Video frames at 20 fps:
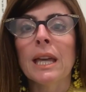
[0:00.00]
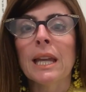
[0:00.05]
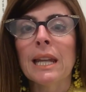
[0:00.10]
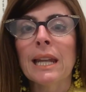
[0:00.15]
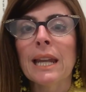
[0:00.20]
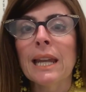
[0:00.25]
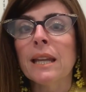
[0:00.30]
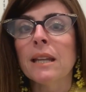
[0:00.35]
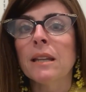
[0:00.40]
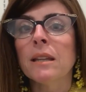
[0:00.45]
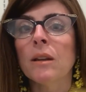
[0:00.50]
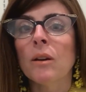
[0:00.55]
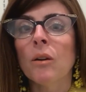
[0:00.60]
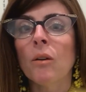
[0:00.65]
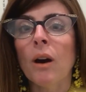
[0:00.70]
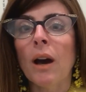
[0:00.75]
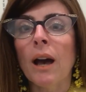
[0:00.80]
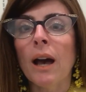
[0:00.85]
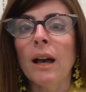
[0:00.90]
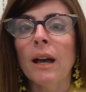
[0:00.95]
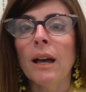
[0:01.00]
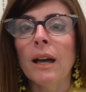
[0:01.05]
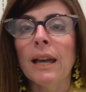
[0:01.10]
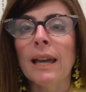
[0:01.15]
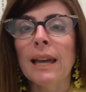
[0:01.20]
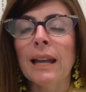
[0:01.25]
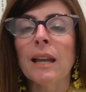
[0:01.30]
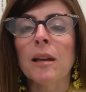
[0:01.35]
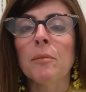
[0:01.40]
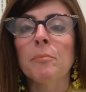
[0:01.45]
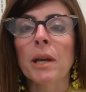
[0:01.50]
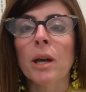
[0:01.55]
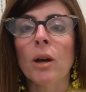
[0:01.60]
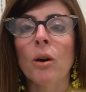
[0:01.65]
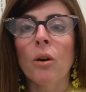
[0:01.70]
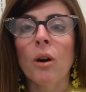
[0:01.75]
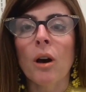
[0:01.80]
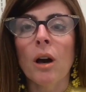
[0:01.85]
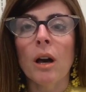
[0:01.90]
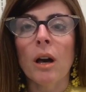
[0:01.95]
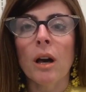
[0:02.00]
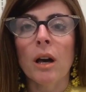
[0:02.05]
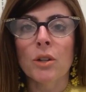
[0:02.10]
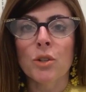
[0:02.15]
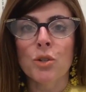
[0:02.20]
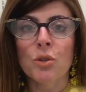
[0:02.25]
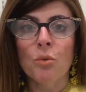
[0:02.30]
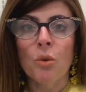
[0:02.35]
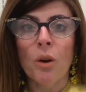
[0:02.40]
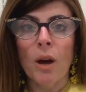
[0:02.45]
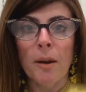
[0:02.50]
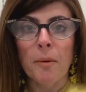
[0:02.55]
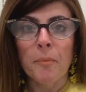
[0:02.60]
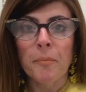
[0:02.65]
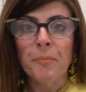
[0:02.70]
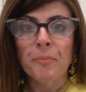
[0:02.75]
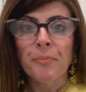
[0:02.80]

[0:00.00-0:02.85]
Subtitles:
leit neora ela mikoach chashucha.